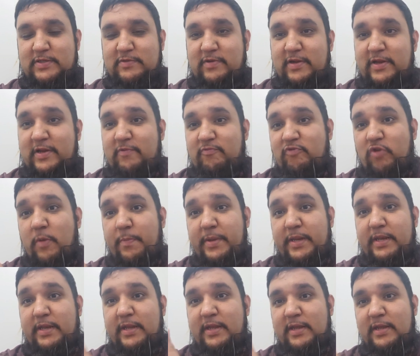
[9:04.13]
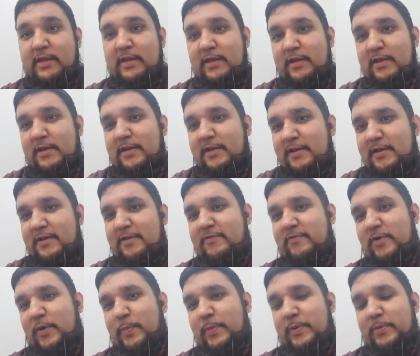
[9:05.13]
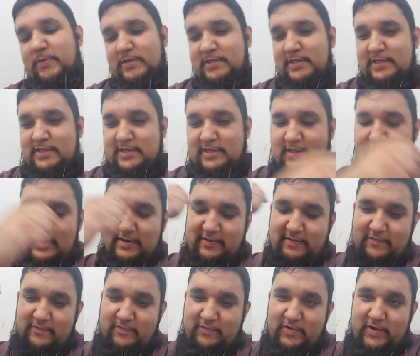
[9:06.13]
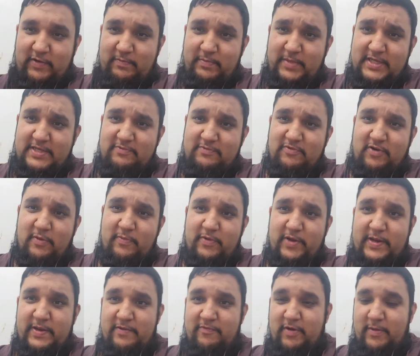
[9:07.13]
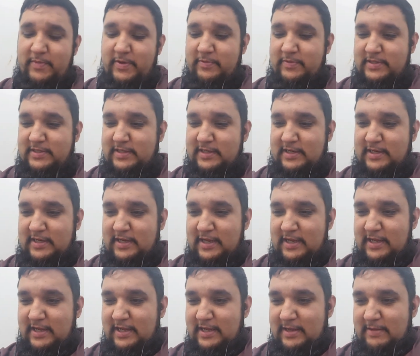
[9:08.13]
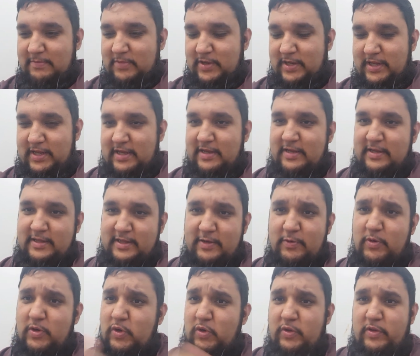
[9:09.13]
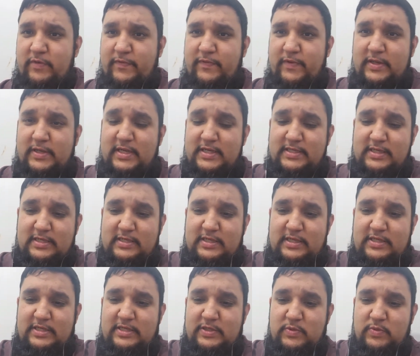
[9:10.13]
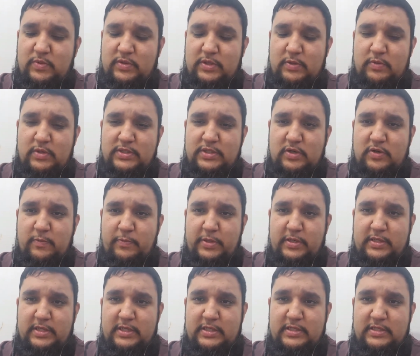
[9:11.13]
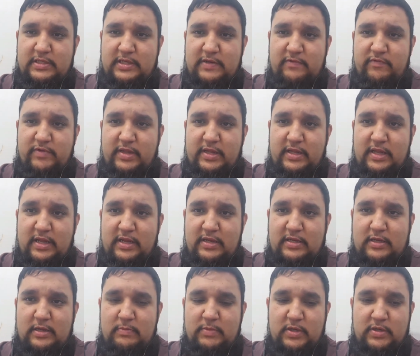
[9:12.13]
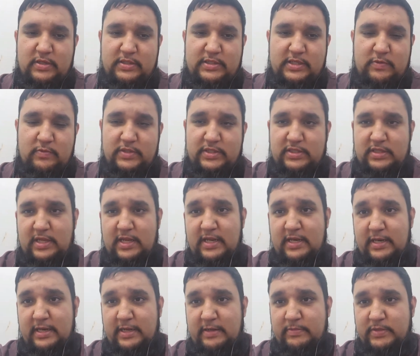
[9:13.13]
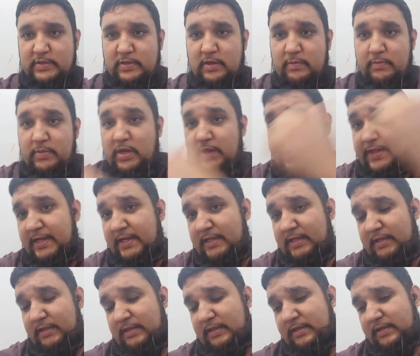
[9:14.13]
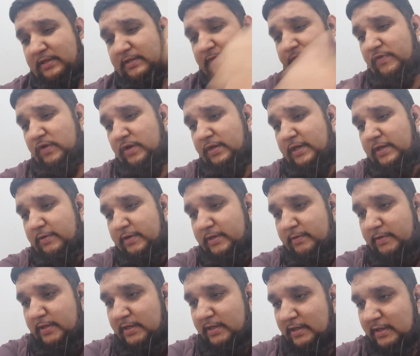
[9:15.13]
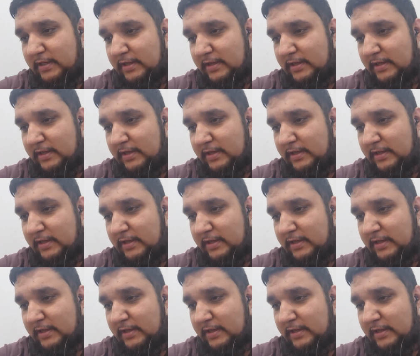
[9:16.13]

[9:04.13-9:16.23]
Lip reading: great. And Robin. Robin was a chiller. Miss Robin. Robin was sick. But yeah, they were all fantastic teachers. There was a couple of teachers I didn't really like. I'm not going to say which their names are, but I think they've gone now anyway.